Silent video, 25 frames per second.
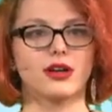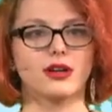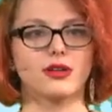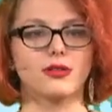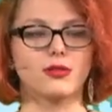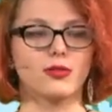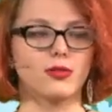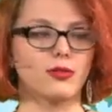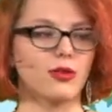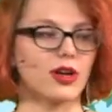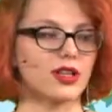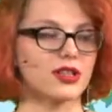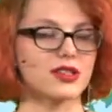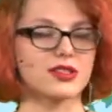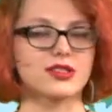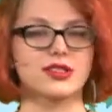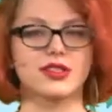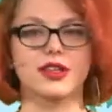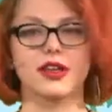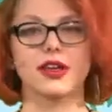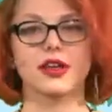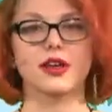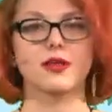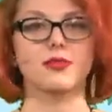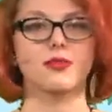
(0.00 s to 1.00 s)
what the
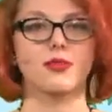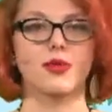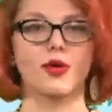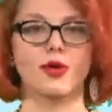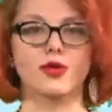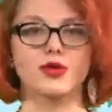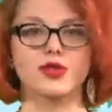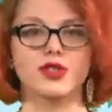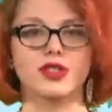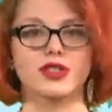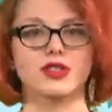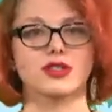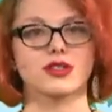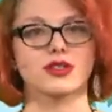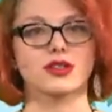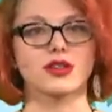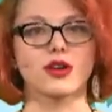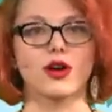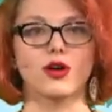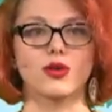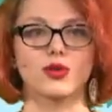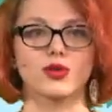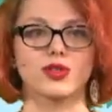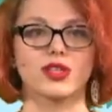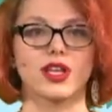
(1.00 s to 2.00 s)
studying process
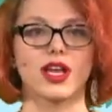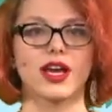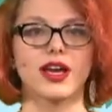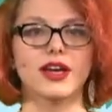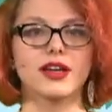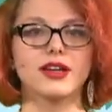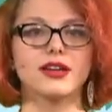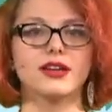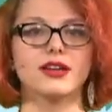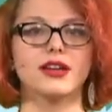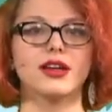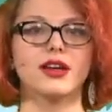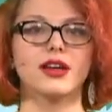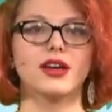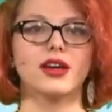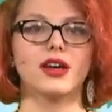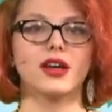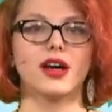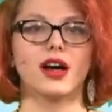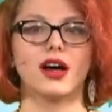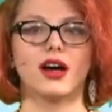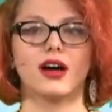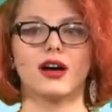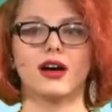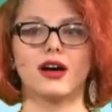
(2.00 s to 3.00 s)
goes like,
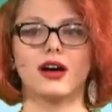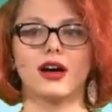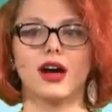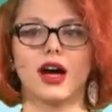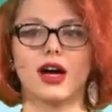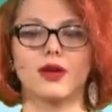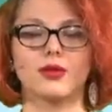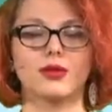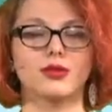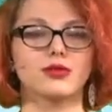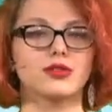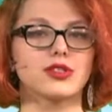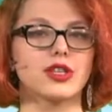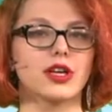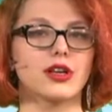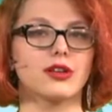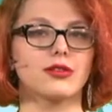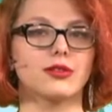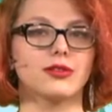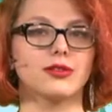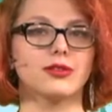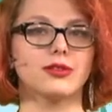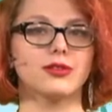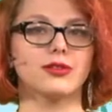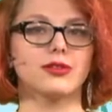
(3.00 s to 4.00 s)
I will tell
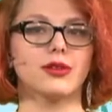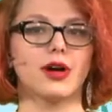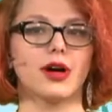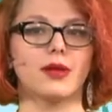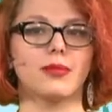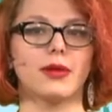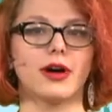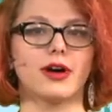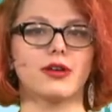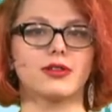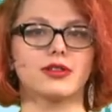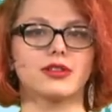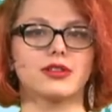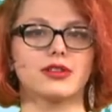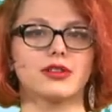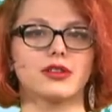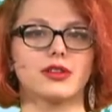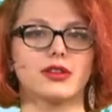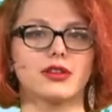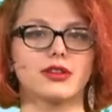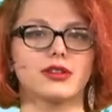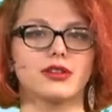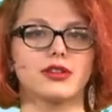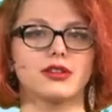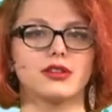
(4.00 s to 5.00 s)
you about
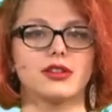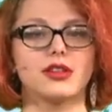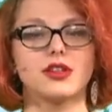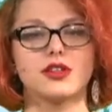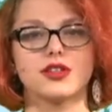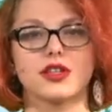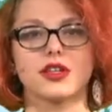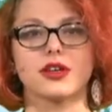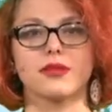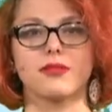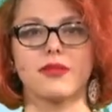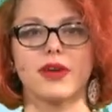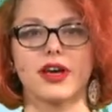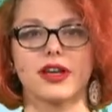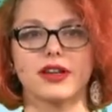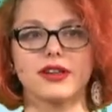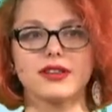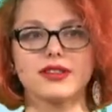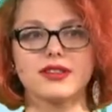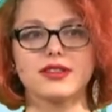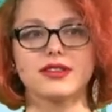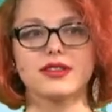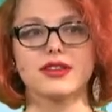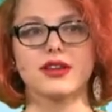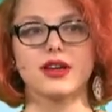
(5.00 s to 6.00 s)
the teaching
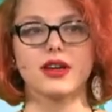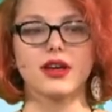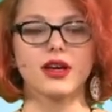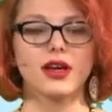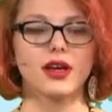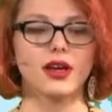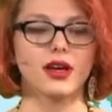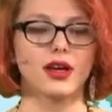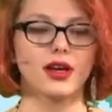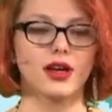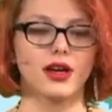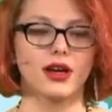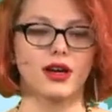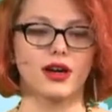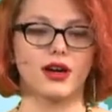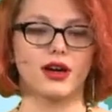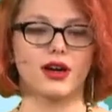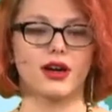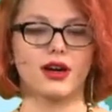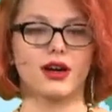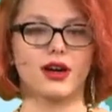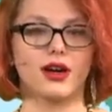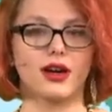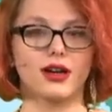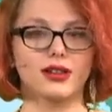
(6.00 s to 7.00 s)
methods.
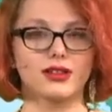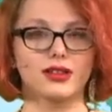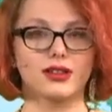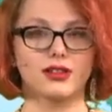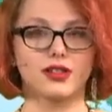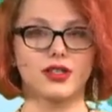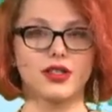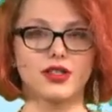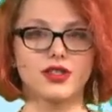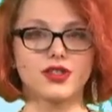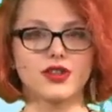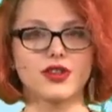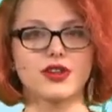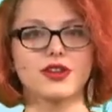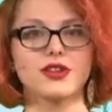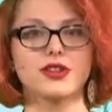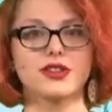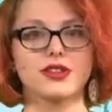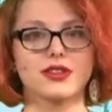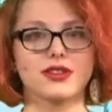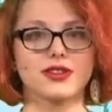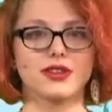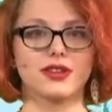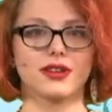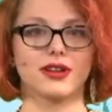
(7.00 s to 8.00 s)
The
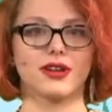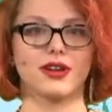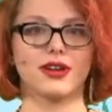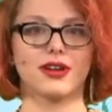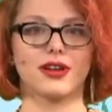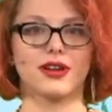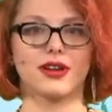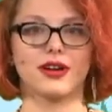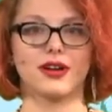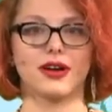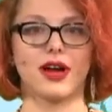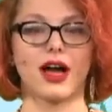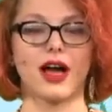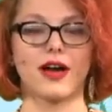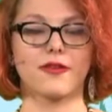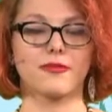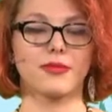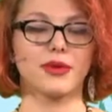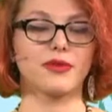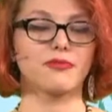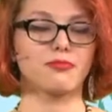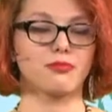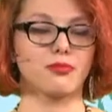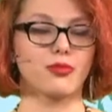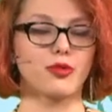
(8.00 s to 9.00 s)
teachers, I've
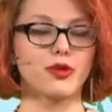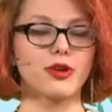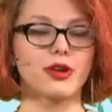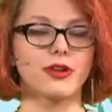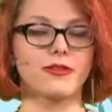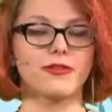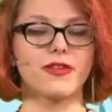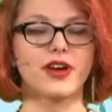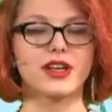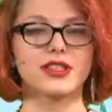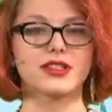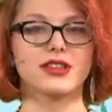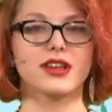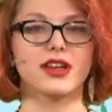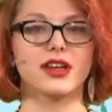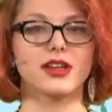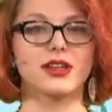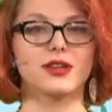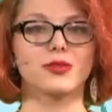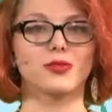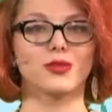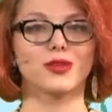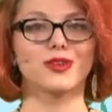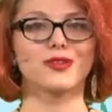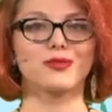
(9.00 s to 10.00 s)
been pretty
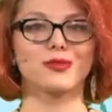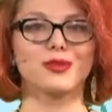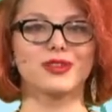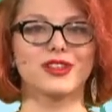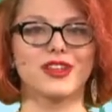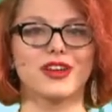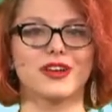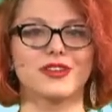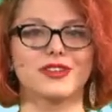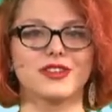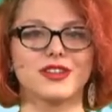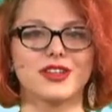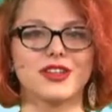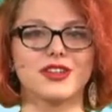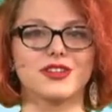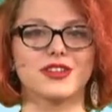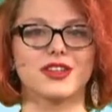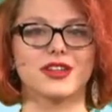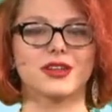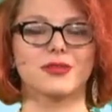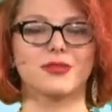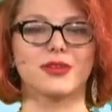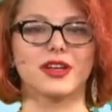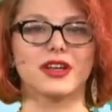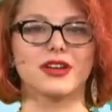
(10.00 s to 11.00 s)
fascinated with their
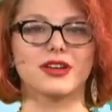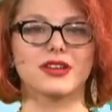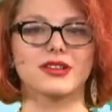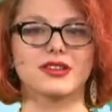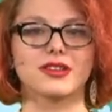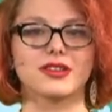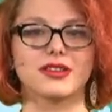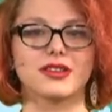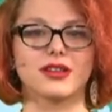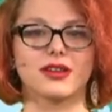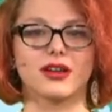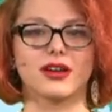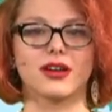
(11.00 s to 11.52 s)
teaching because